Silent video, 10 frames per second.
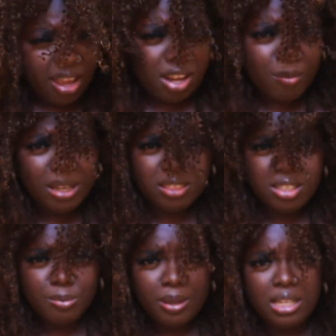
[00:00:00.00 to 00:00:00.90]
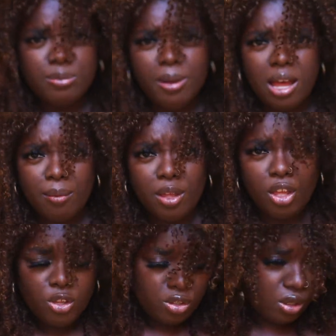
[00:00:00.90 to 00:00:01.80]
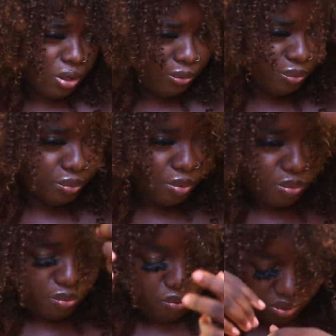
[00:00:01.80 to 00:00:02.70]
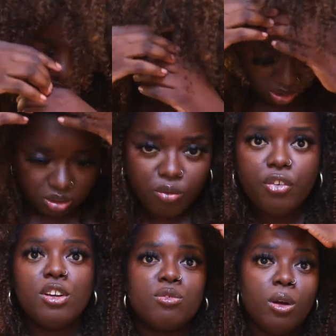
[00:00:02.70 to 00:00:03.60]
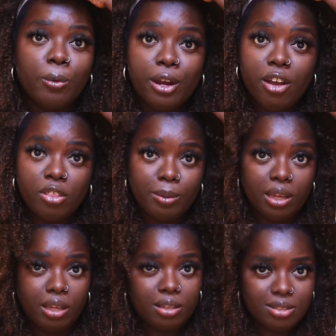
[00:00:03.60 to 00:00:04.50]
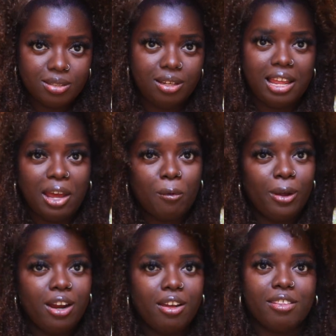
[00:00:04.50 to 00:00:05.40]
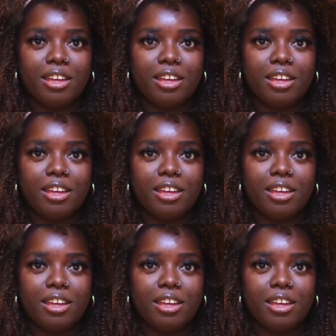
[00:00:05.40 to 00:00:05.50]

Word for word: how to make these bangs pop. So first of all, where are the bangs? Like, where are